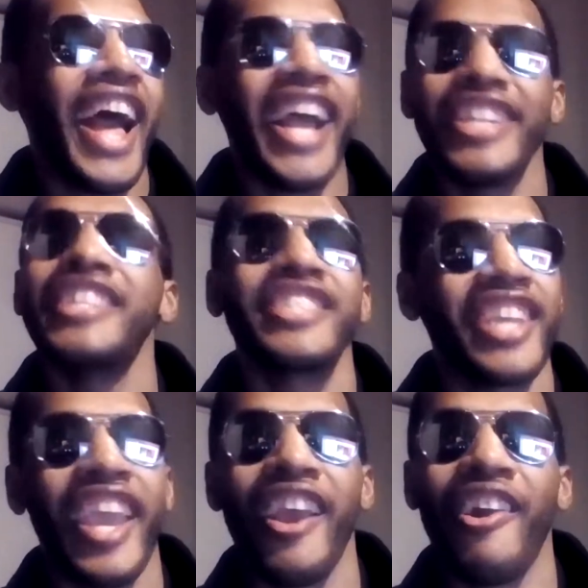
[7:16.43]
I didn't
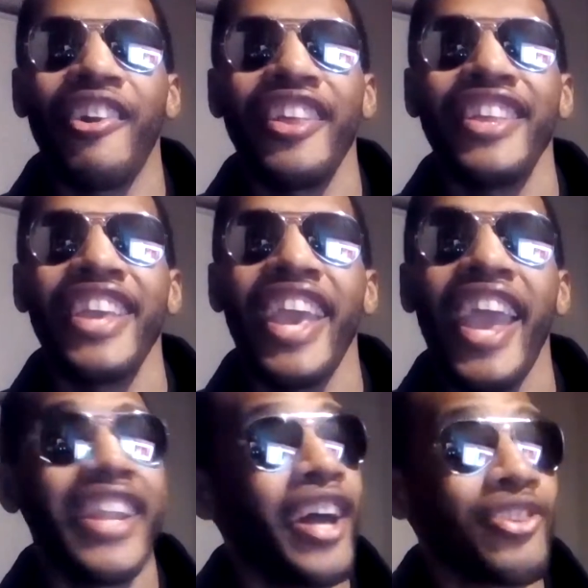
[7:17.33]
care.
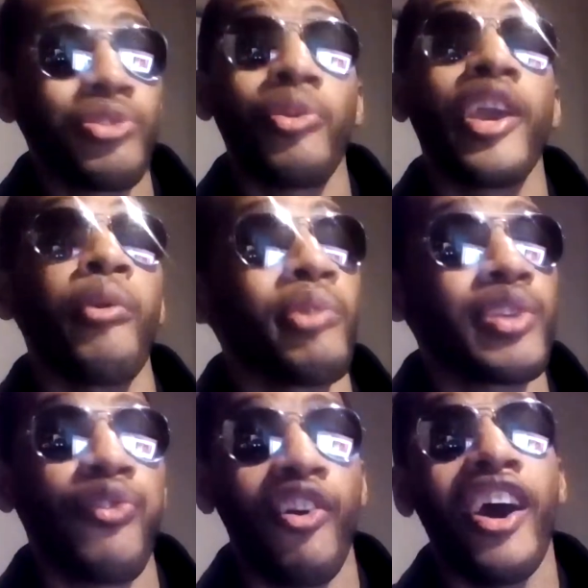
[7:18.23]
And also, it was
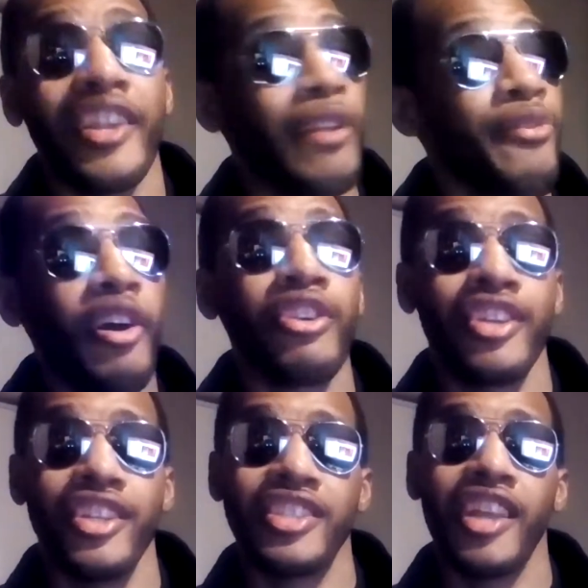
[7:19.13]
fun. It felt
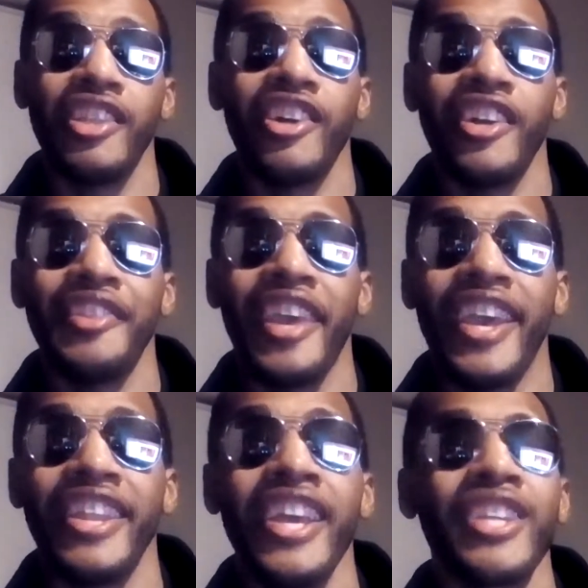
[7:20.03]
good telling her
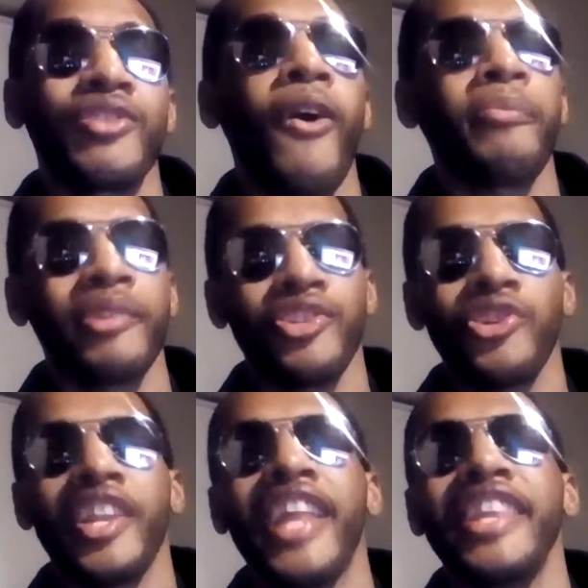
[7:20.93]
that. So I'm pretty
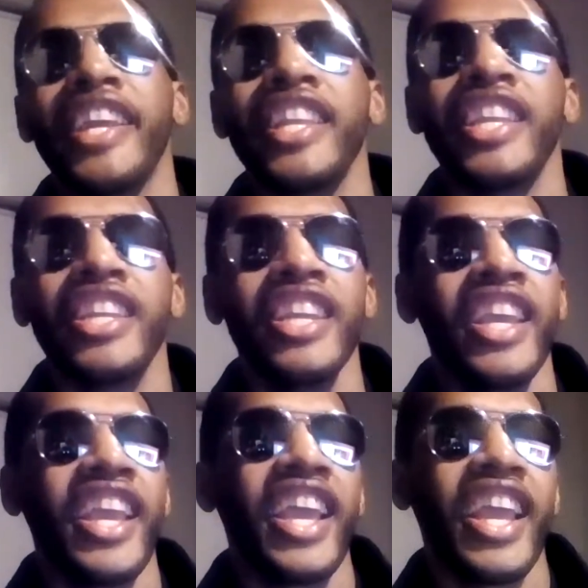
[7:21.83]
sure that lady
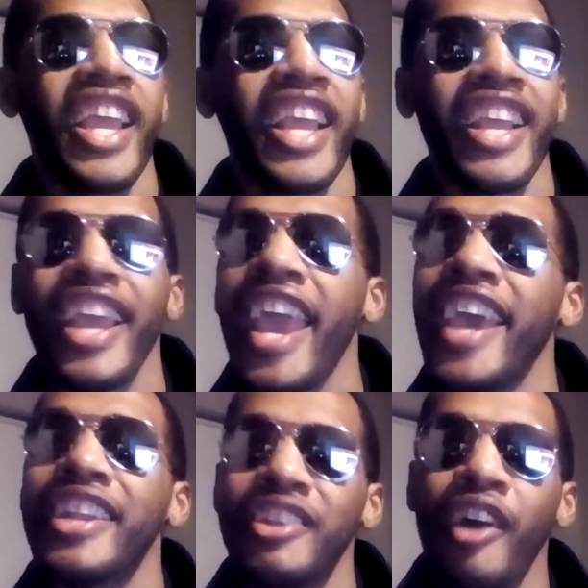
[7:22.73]

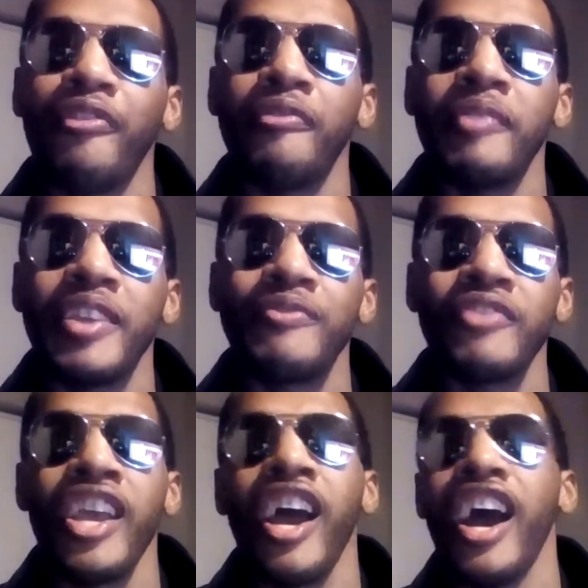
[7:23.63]
had enough of me.
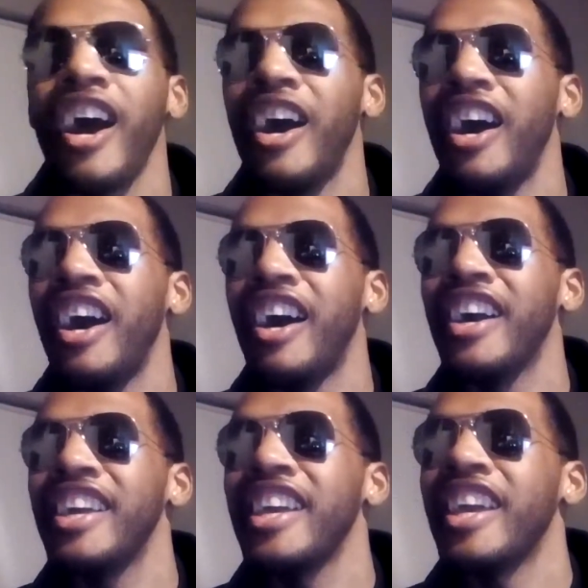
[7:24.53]

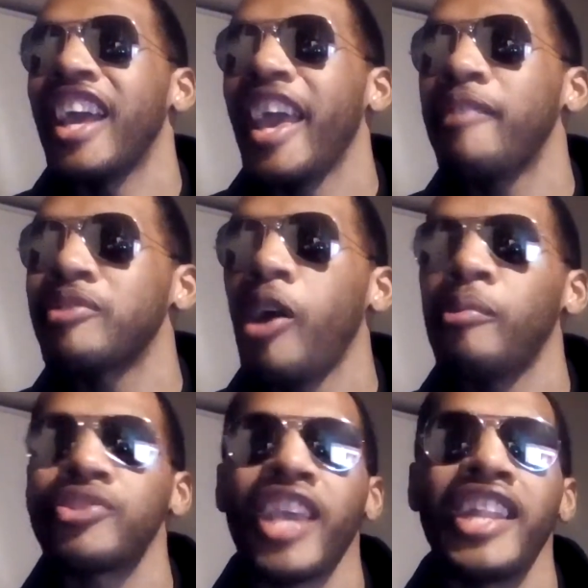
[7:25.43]
It was
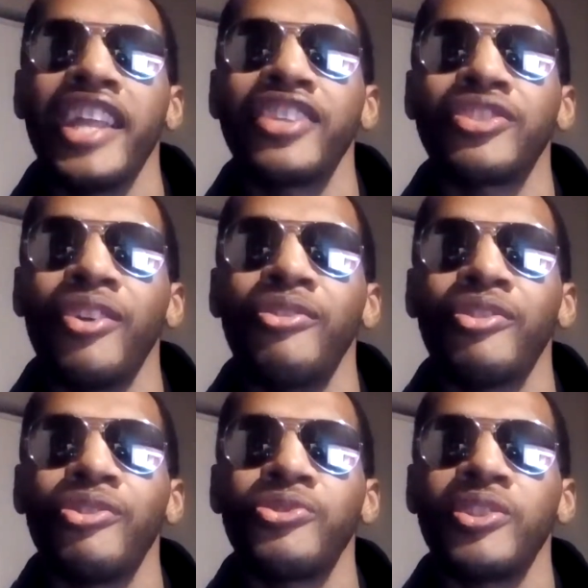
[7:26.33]
almost kind of like Stone
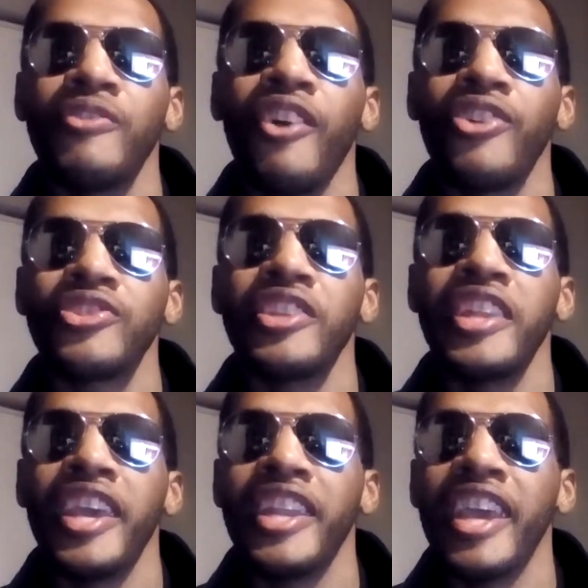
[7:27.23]
Cold Steve Austin
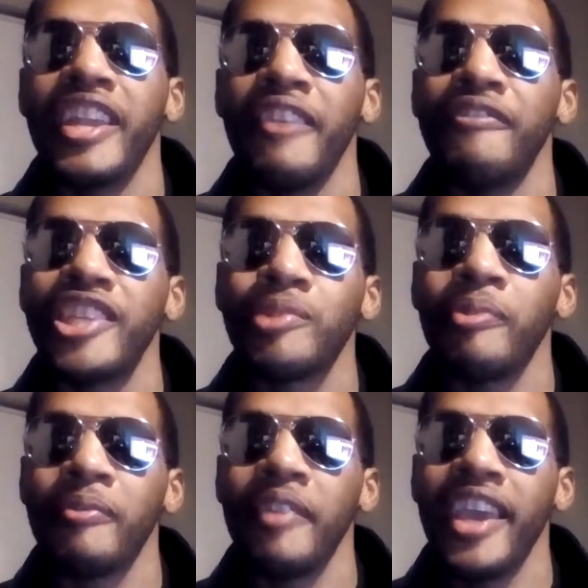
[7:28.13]
and Vince
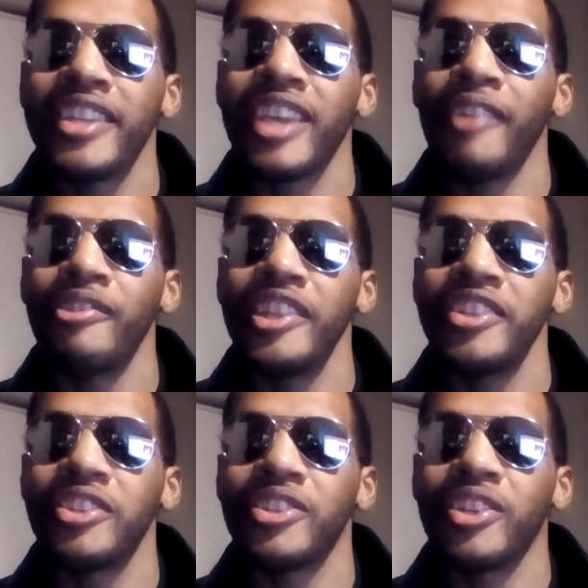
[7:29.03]
McMahon type
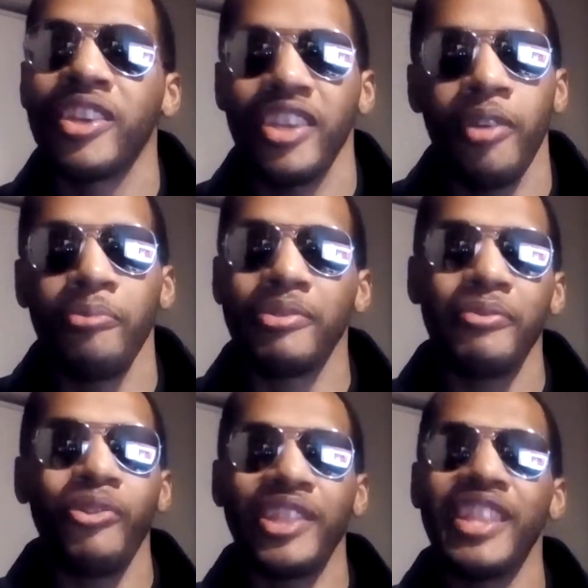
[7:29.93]

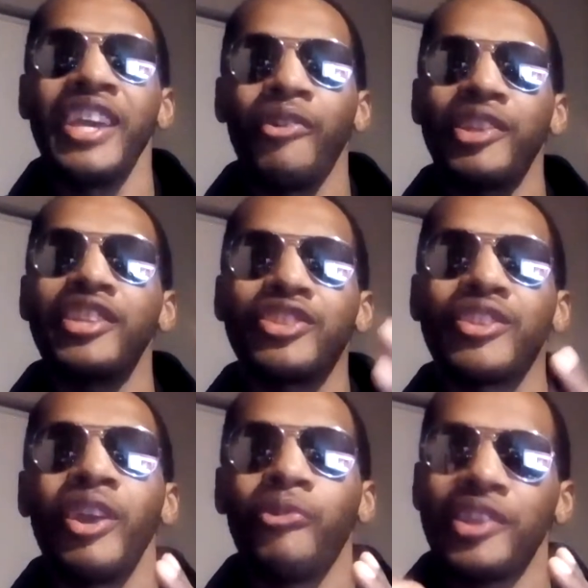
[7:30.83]
relationship
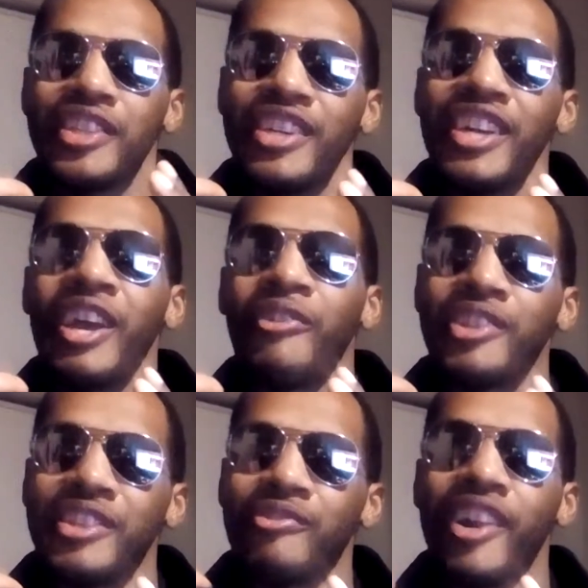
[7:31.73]

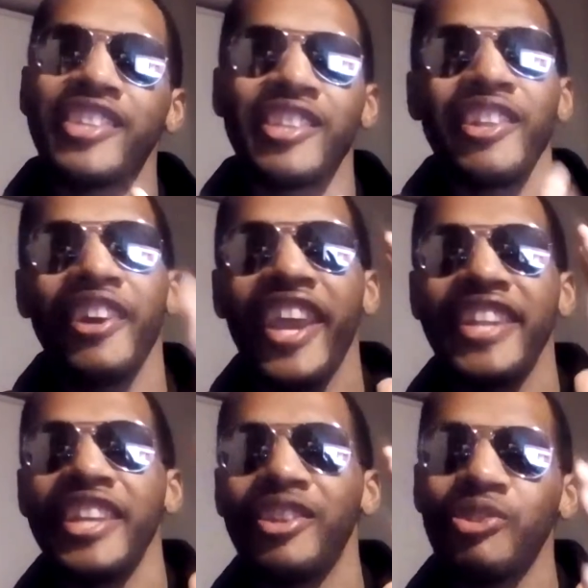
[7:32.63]
with the wrestler
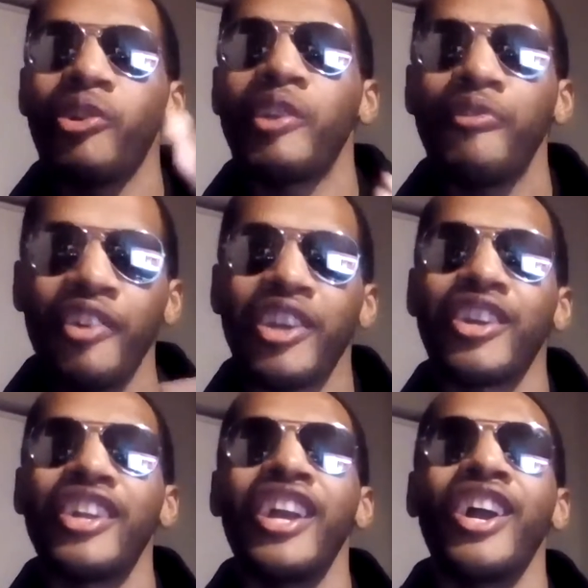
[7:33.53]
and the authority
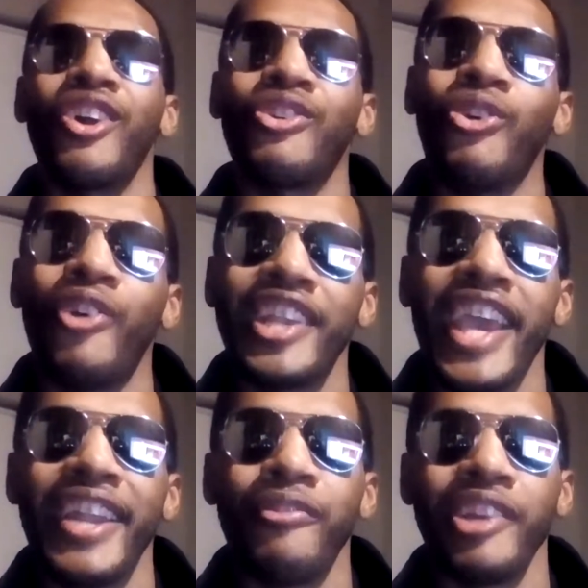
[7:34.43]
figure going
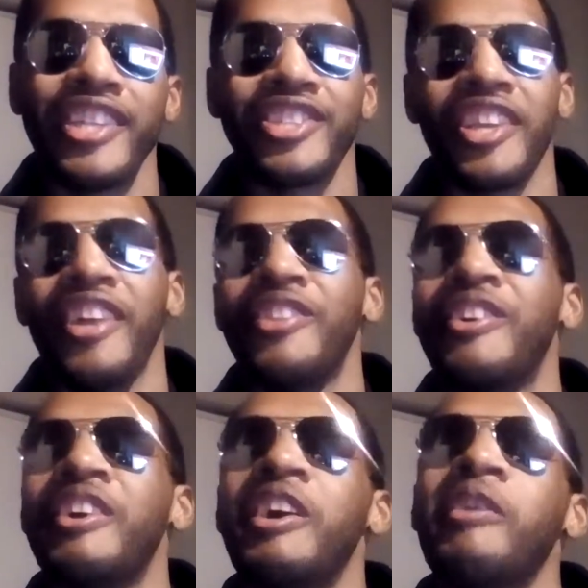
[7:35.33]
at it with each
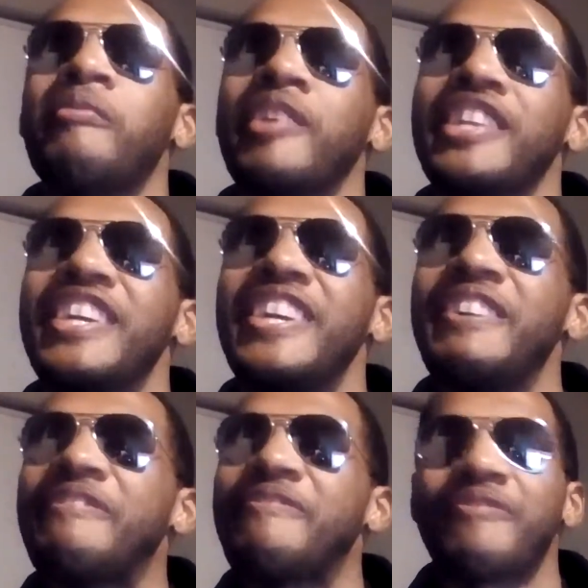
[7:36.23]
other. But
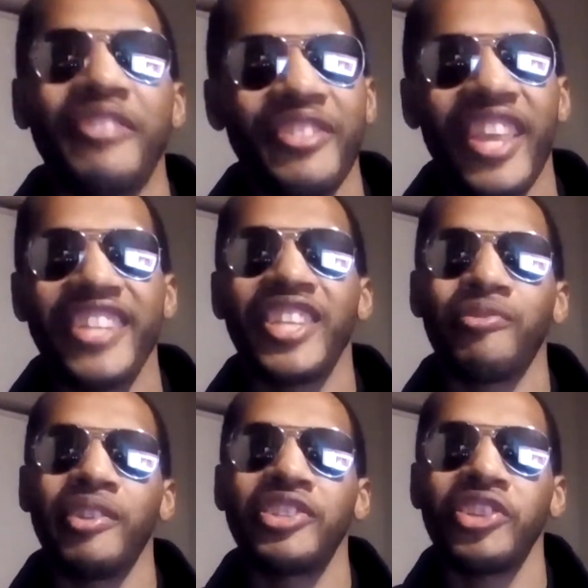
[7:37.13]
I just
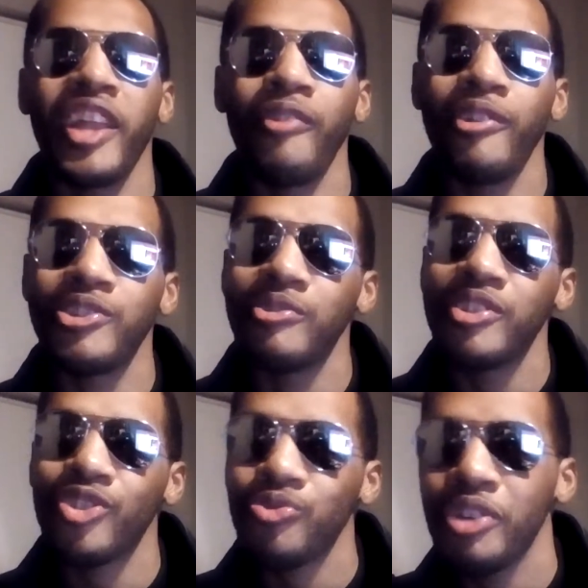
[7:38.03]
wanted to share it with you.
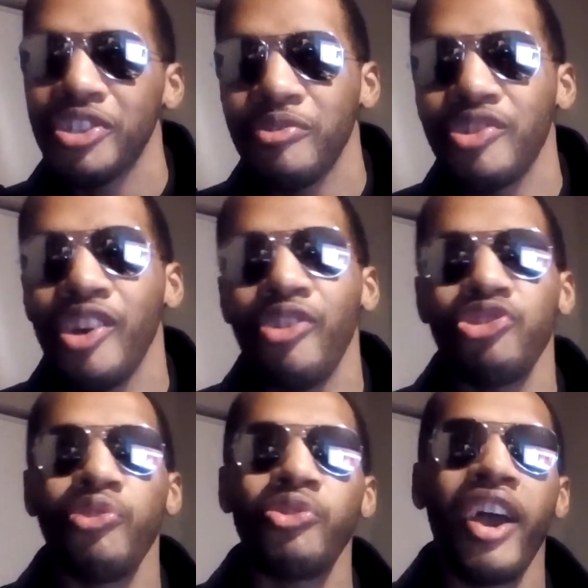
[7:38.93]
This is Wasm
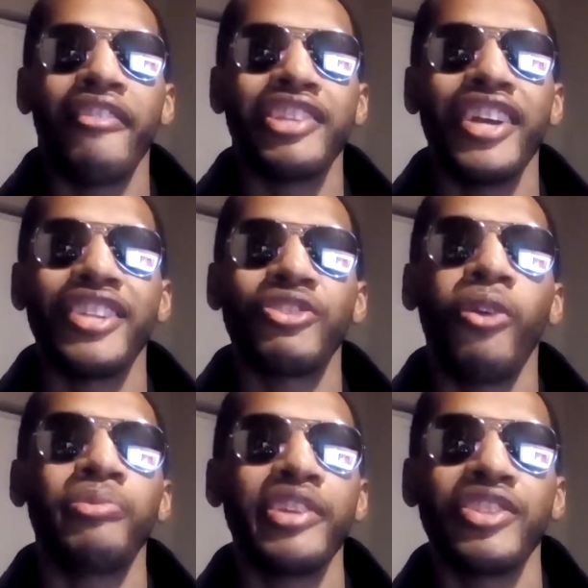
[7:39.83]
Jones. If you haven't done
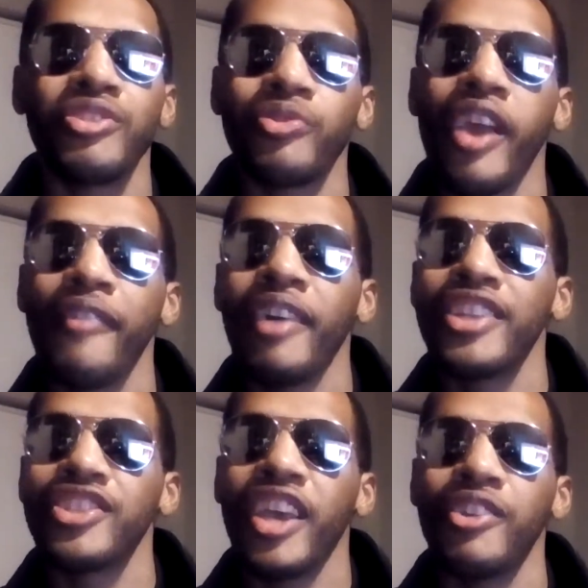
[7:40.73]
so, please subscribe to my
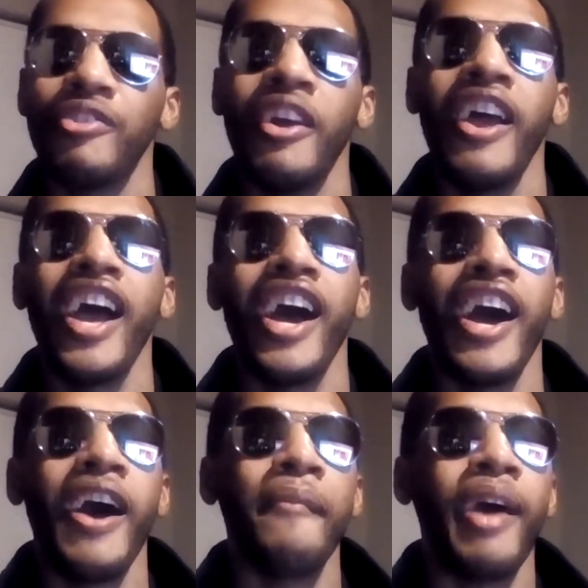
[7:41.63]
channel.
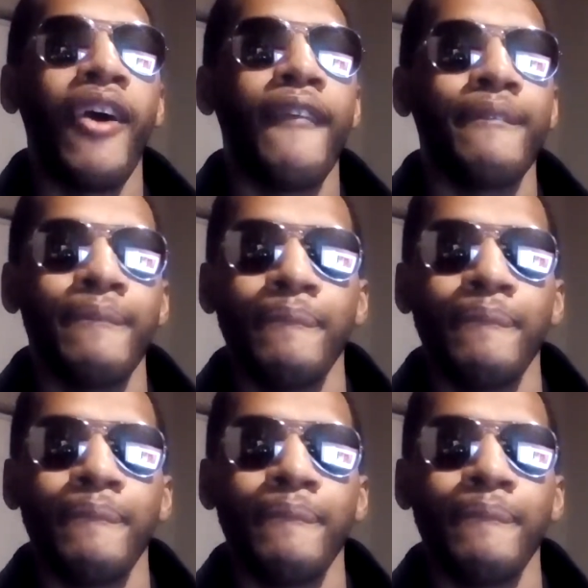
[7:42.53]
I'm out.